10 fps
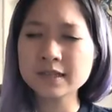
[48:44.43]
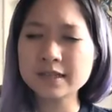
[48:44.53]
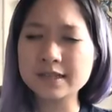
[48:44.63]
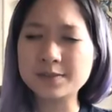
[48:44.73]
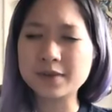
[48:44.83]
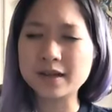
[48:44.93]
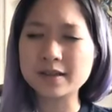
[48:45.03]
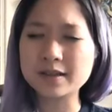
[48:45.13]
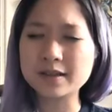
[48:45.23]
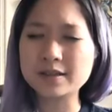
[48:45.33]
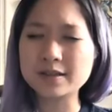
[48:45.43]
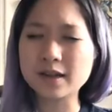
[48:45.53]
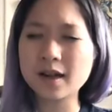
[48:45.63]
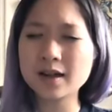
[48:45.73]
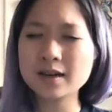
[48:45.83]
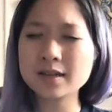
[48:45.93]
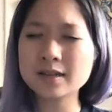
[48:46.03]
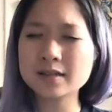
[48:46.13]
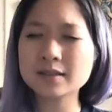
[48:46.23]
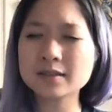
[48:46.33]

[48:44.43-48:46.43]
Deep breath into your heart.